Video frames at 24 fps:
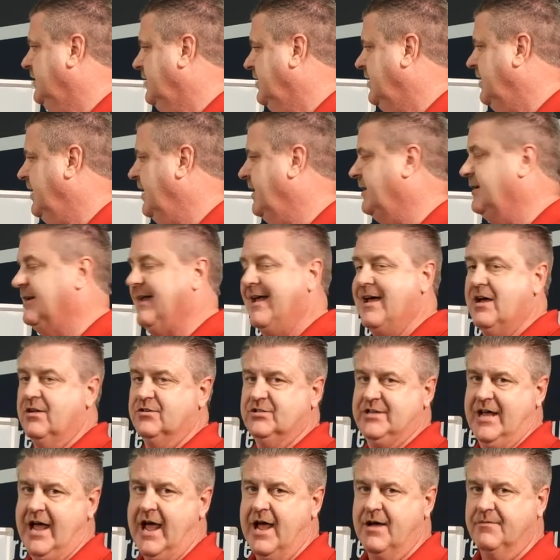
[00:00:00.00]
and
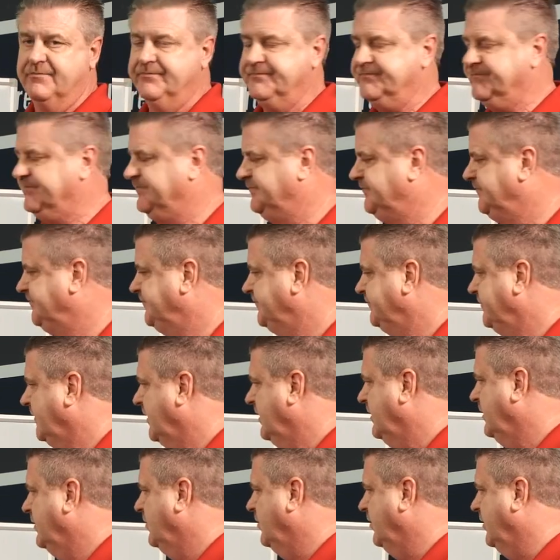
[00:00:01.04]
downtime.
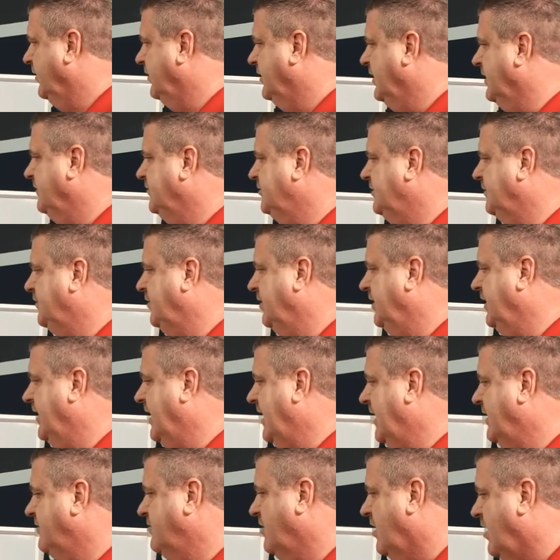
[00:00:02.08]
When it comes to putting
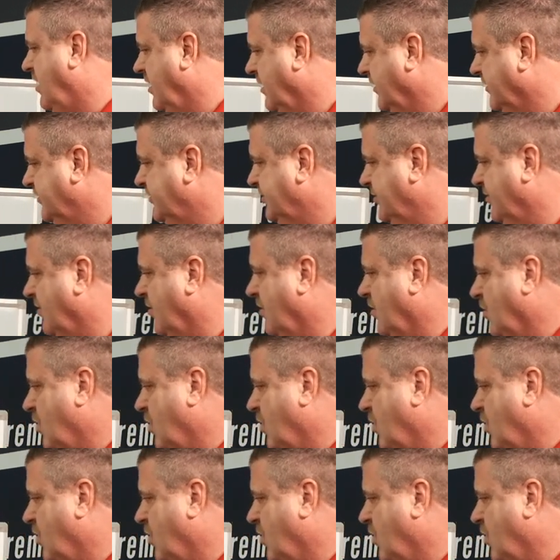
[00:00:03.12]
hydraulics or